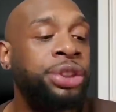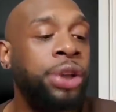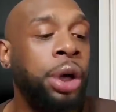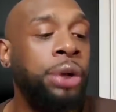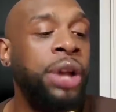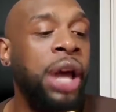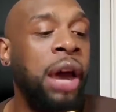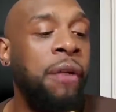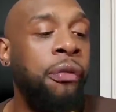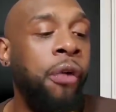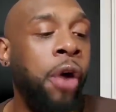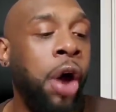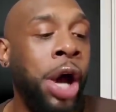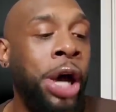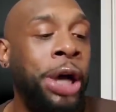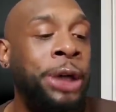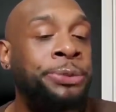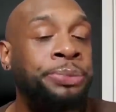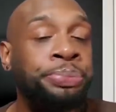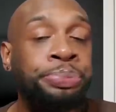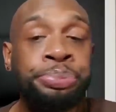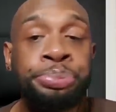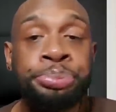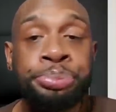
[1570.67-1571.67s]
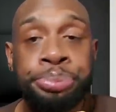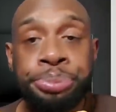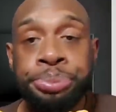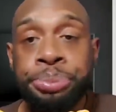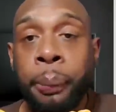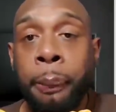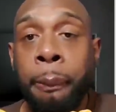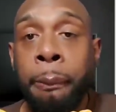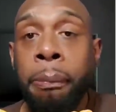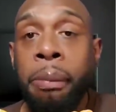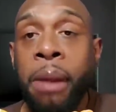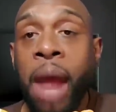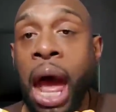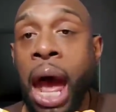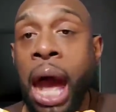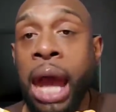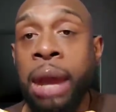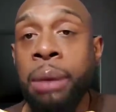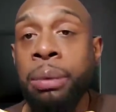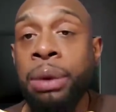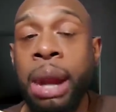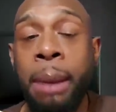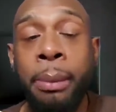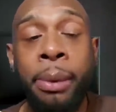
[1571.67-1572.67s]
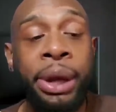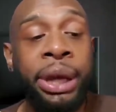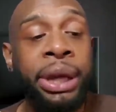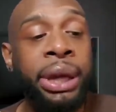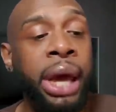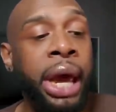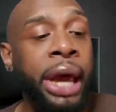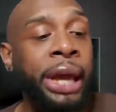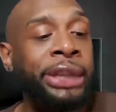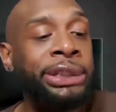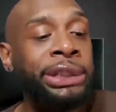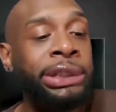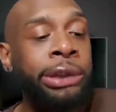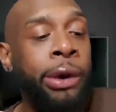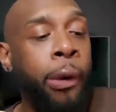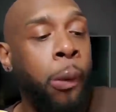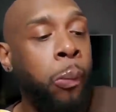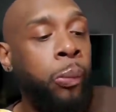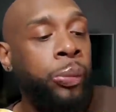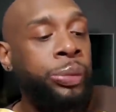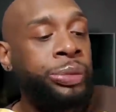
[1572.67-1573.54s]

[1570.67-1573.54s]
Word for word: So therefore, I eat what I'm gonna eat, honey.